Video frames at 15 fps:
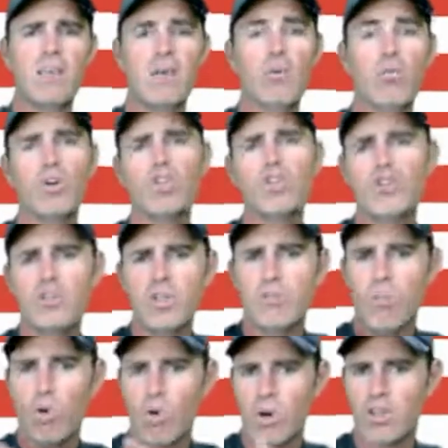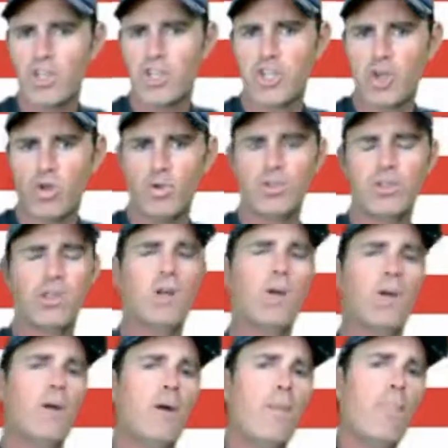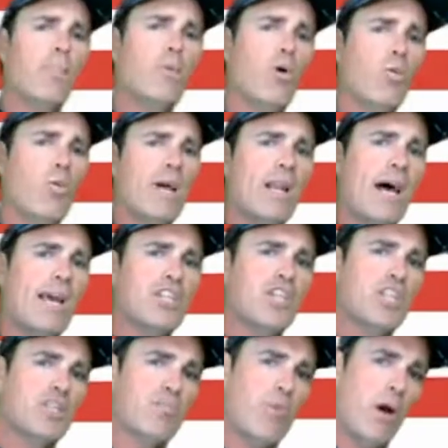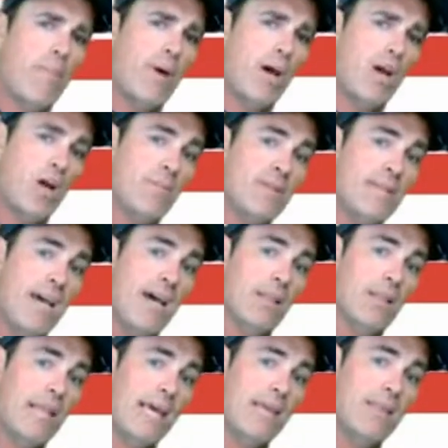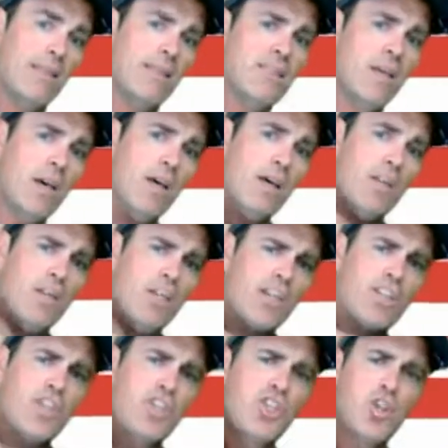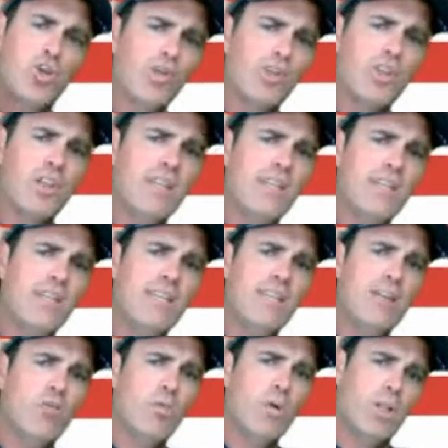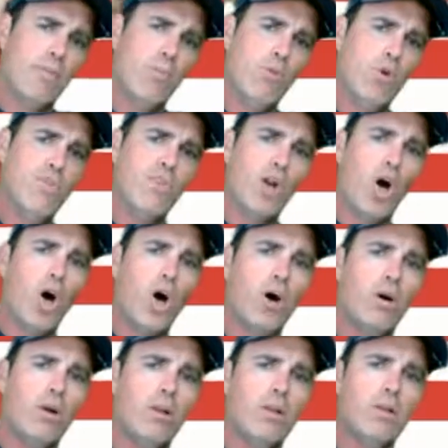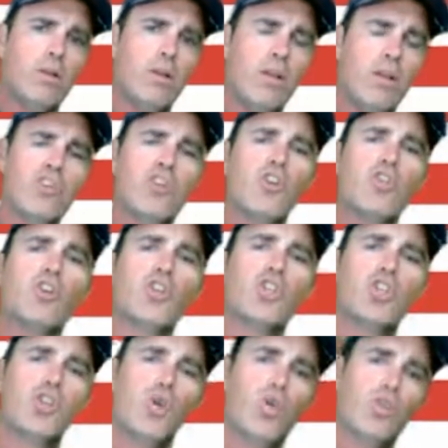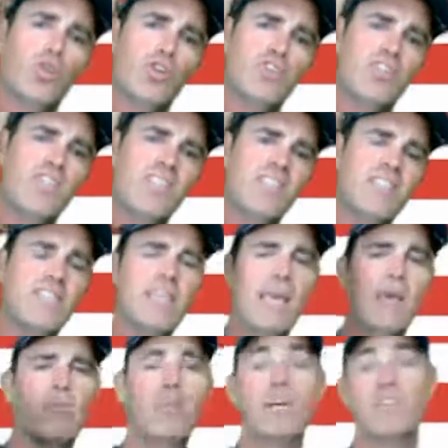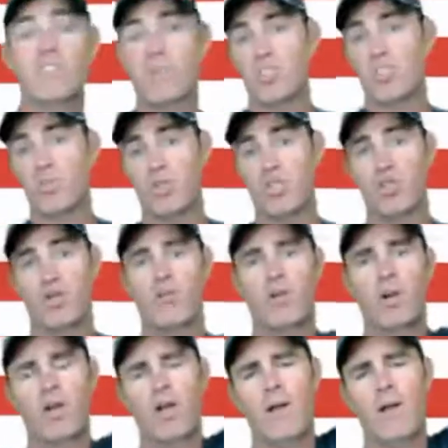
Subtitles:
And we're using more of the shoulder. But when I just brought my arm down like this, look, the shoulder, it didn't really move at all. So the shoulder is going to stabilize. Let me switch over.